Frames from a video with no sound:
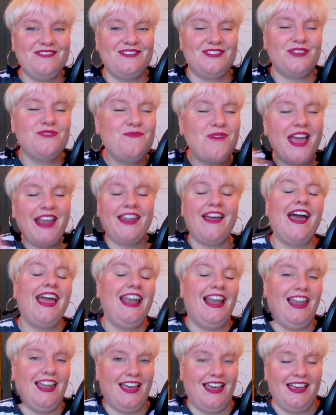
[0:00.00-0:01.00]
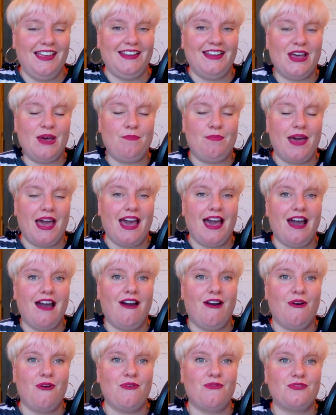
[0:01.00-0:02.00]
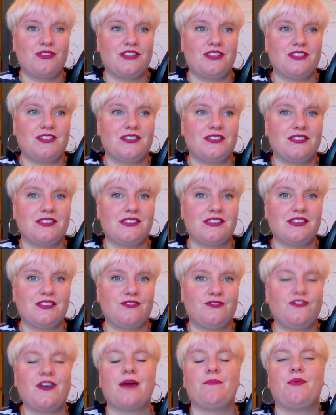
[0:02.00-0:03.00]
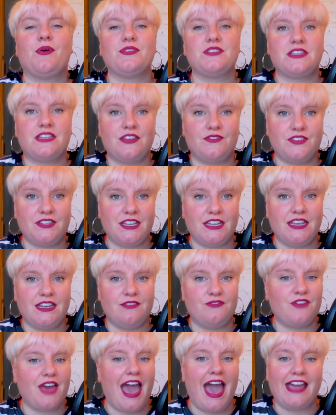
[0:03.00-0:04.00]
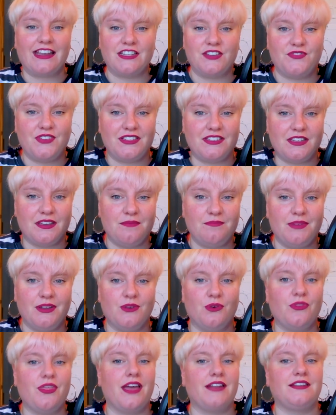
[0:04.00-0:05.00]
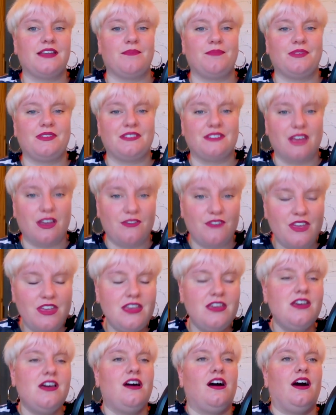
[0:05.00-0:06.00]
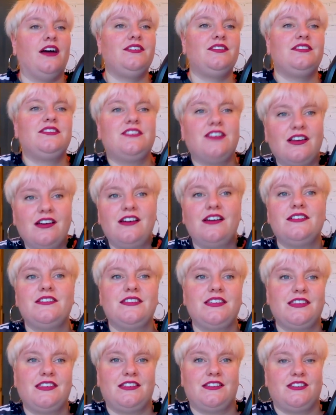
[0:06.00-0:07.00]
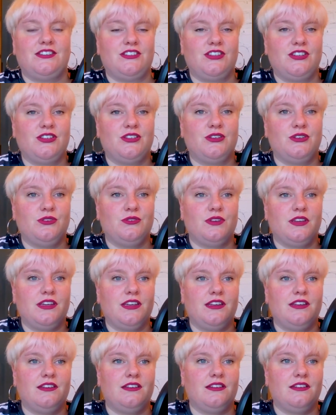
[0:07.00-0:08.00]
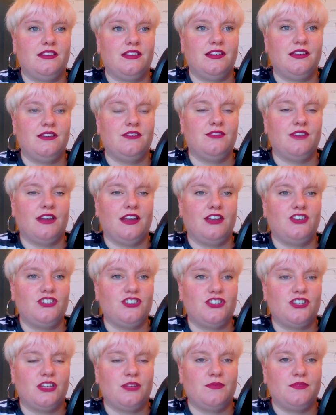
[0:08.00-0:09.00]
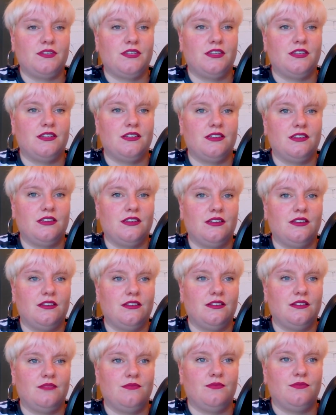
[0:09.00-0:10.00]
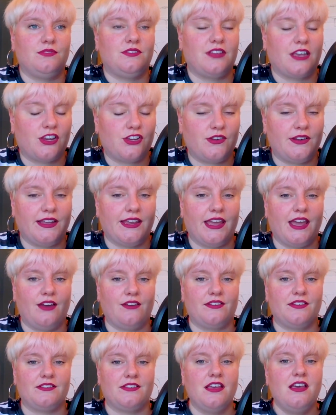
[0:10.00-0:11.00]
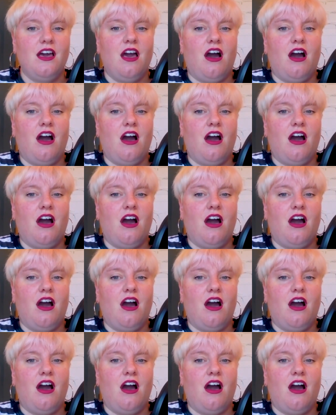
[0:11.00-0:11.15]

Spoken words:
So when I learn about fat positivity and fat activism and all that type of stuff, I started to, in relationships, in sexual encounters,